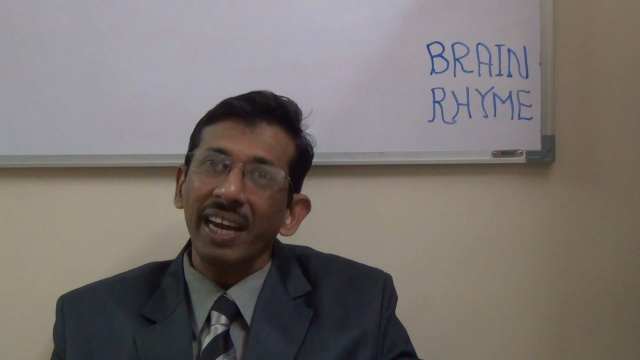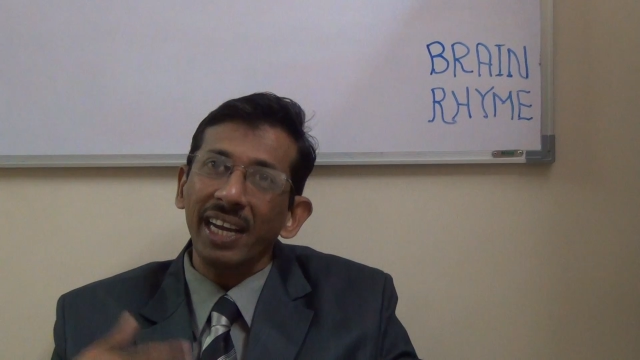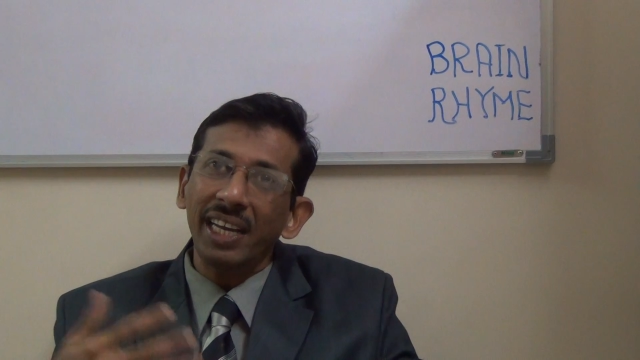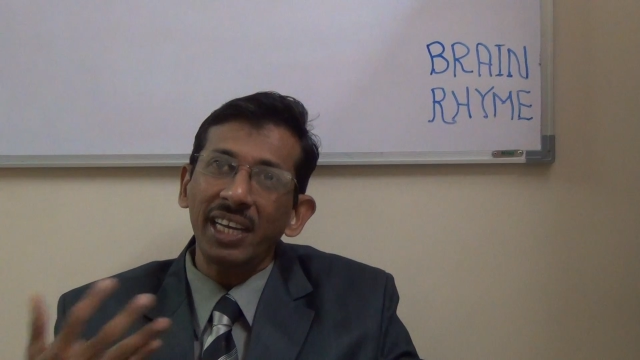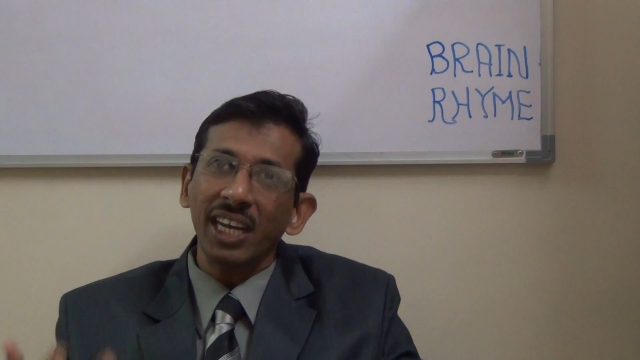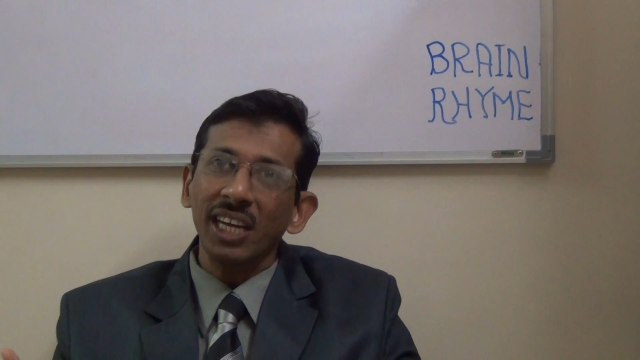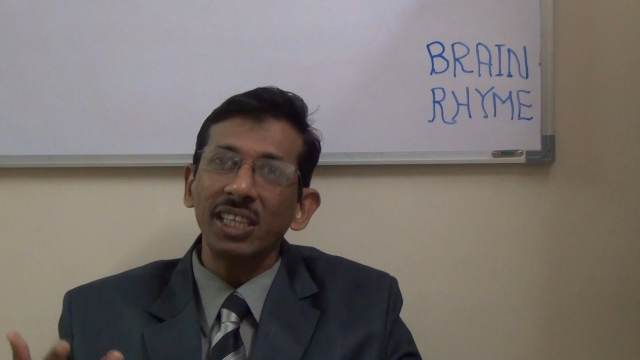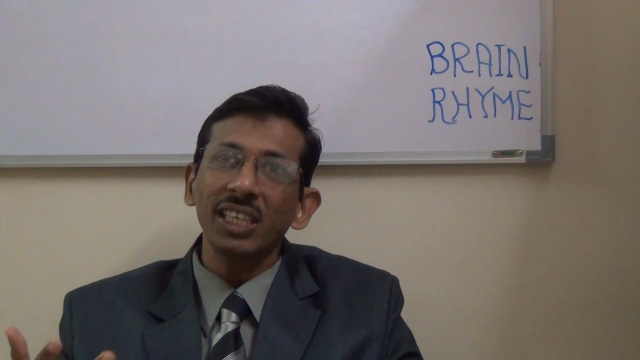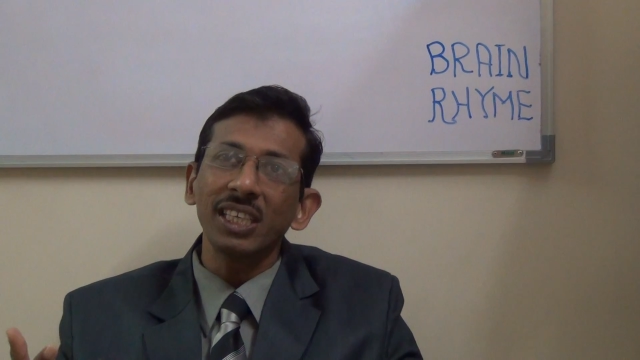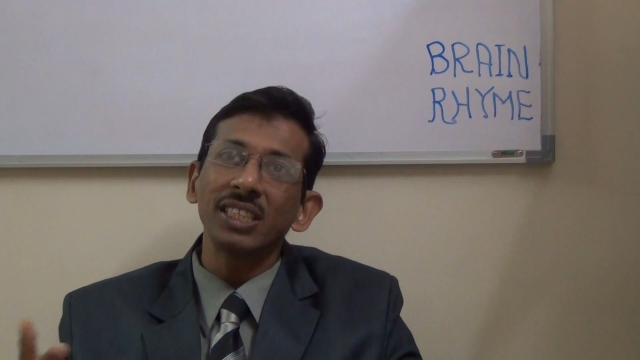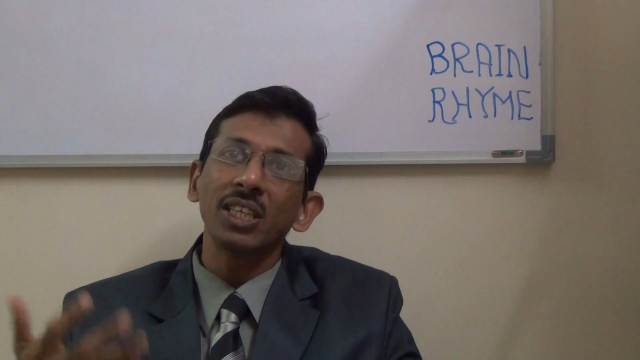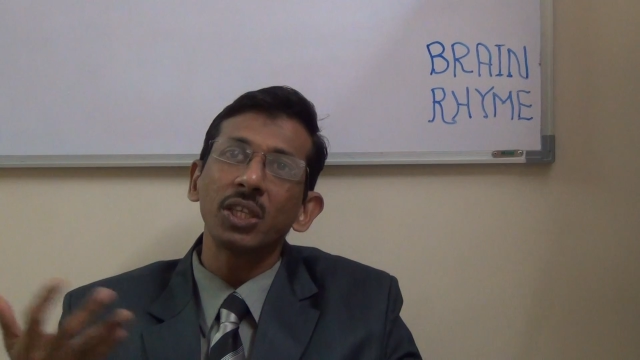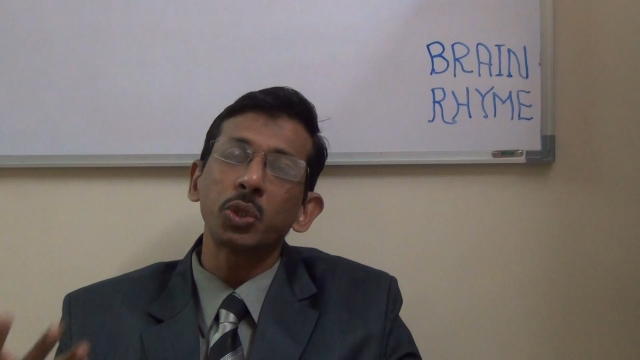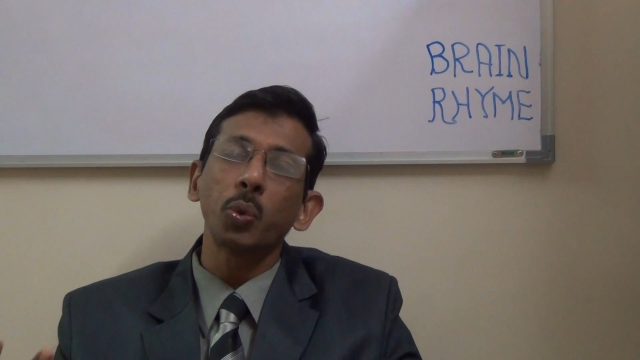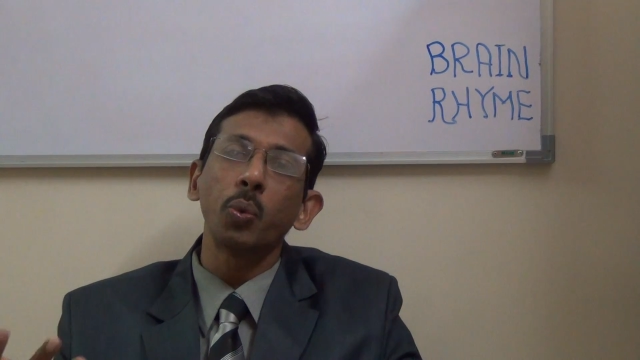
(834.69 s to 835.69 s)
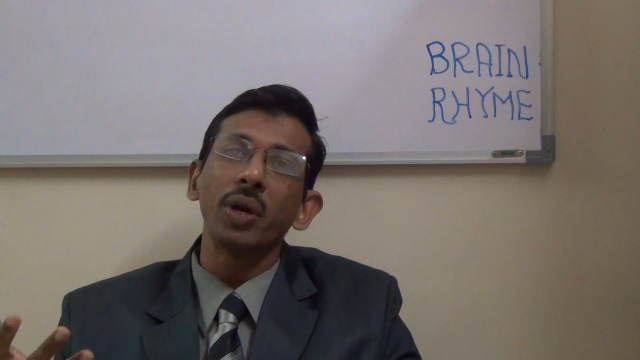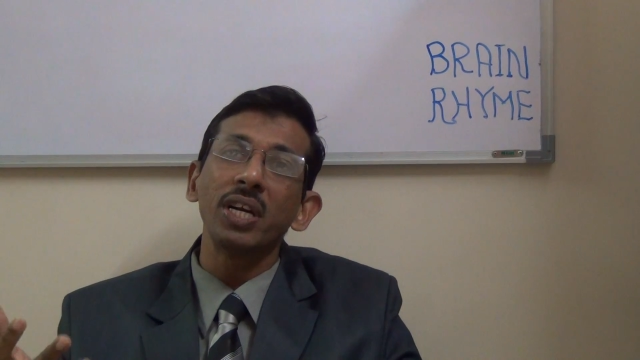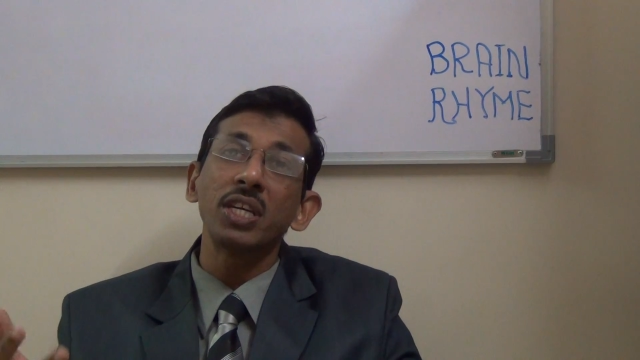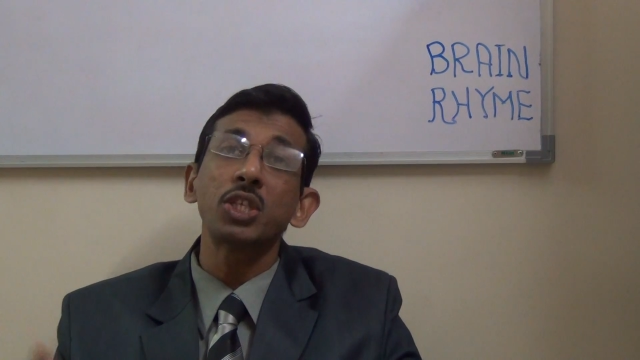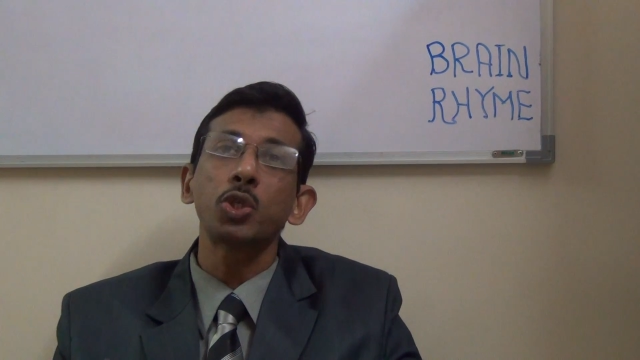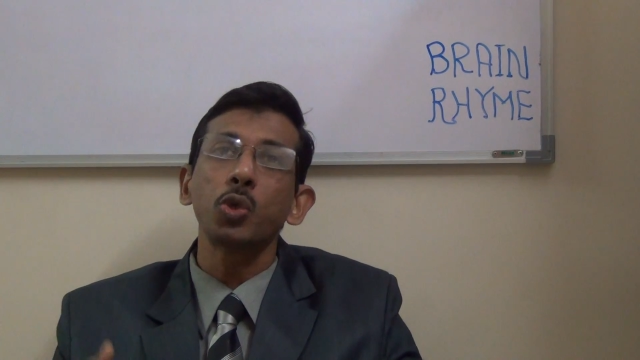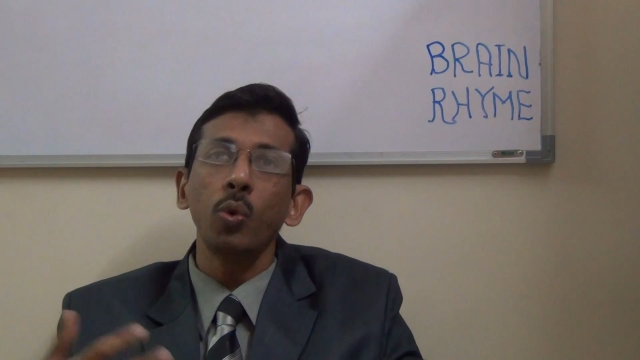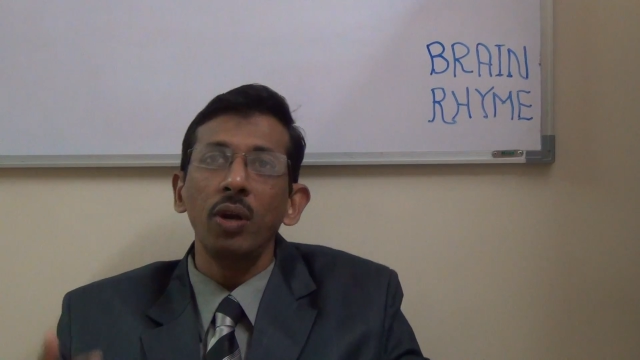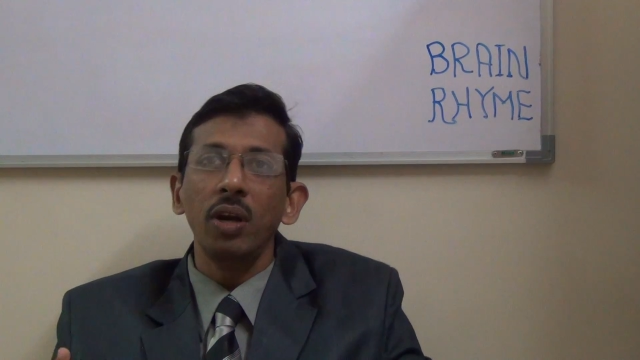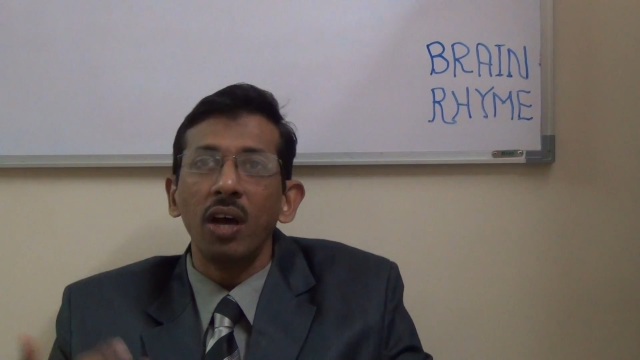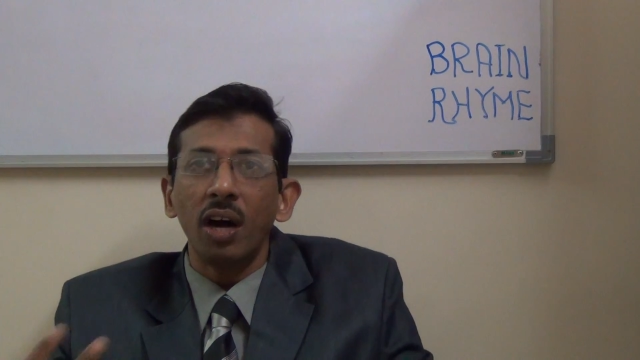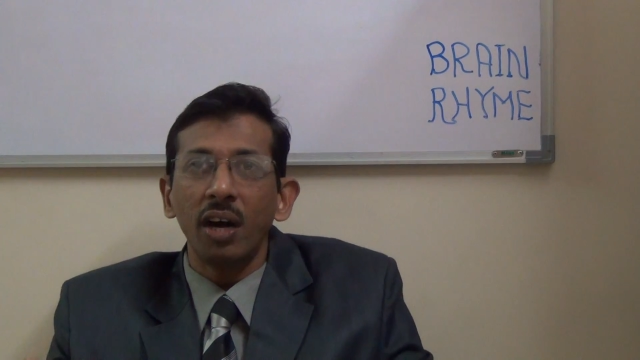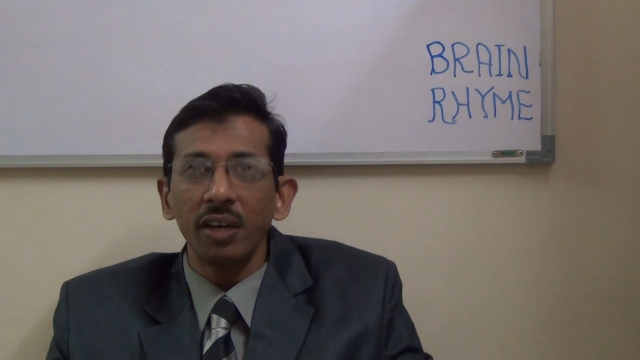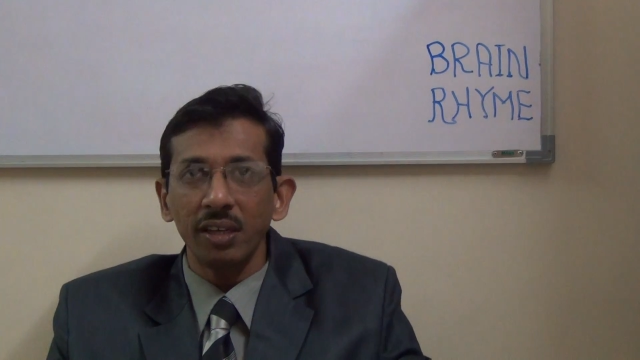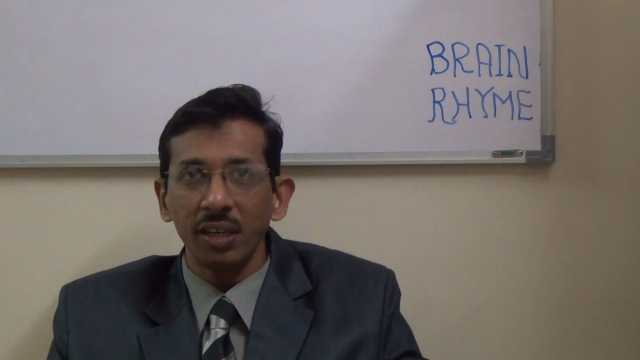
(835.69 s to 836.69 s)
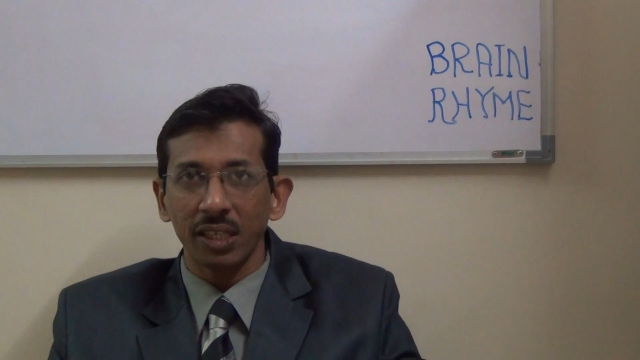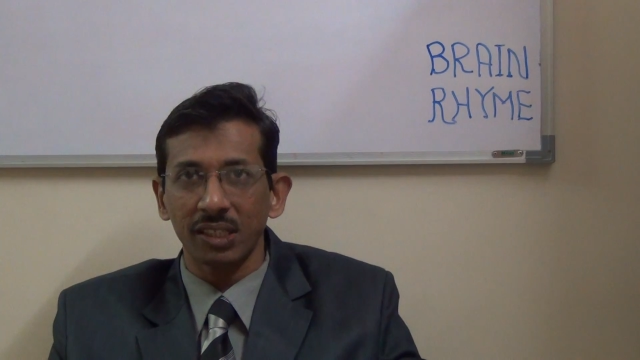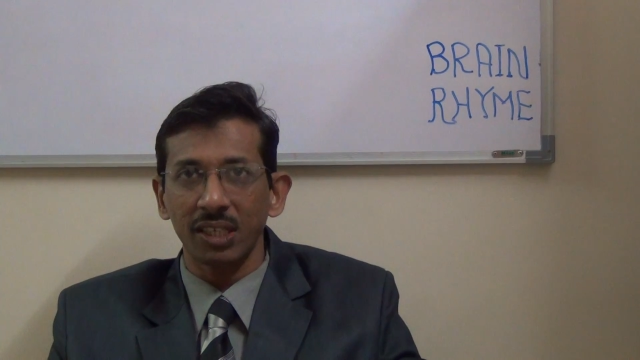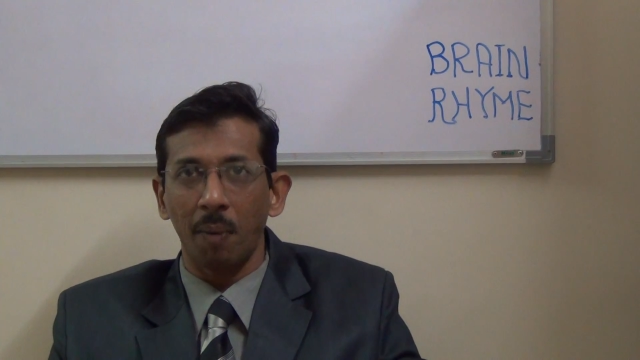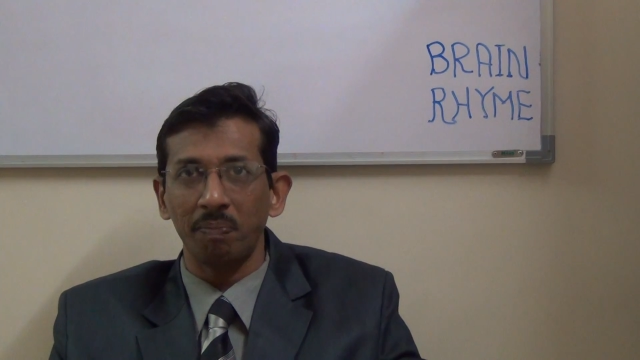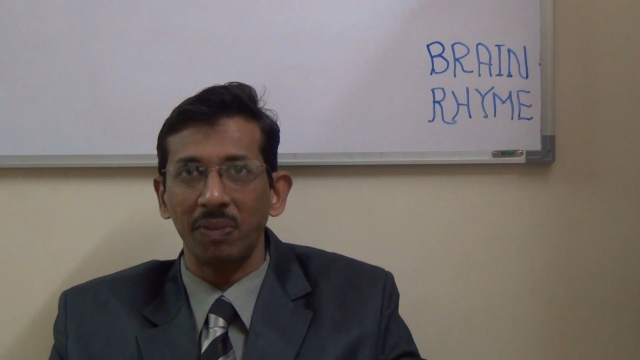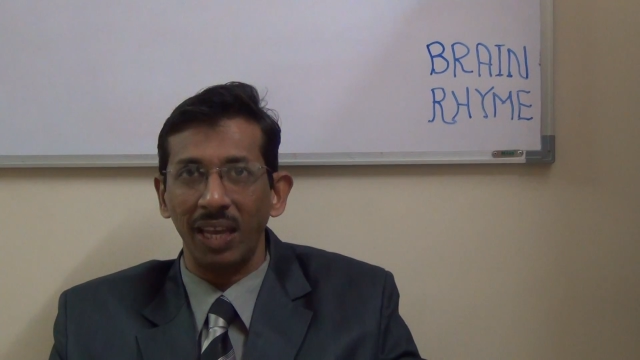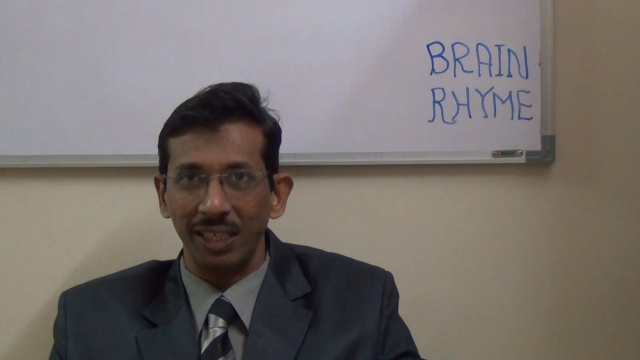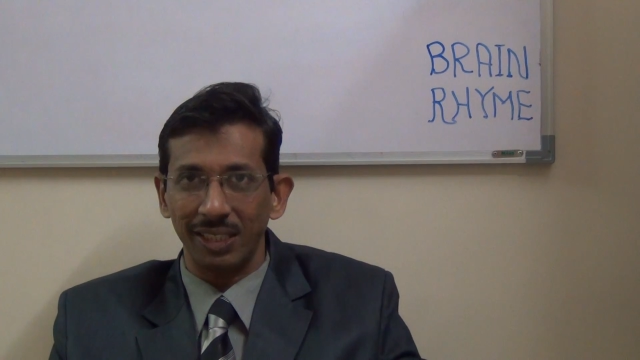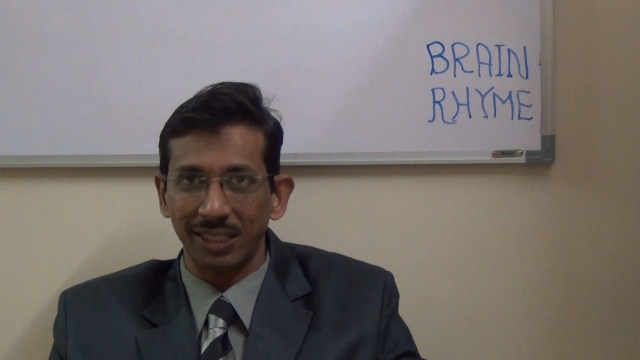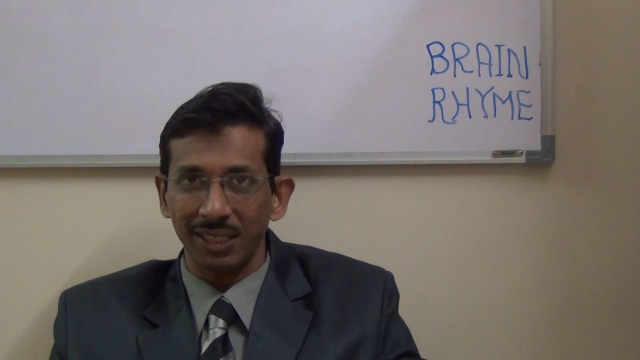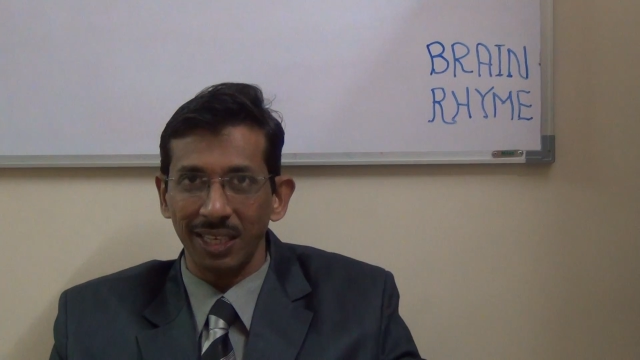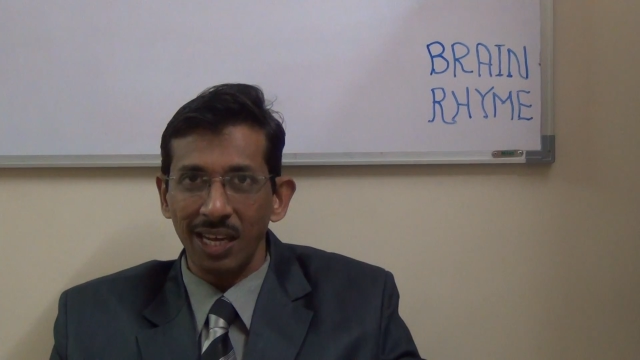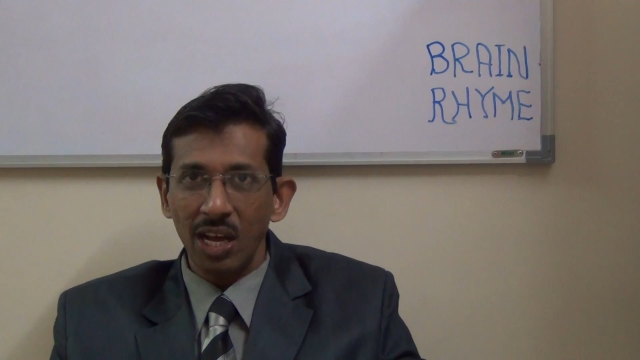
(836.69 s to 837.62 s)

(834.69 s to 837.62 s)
it teaches the students to learn some things.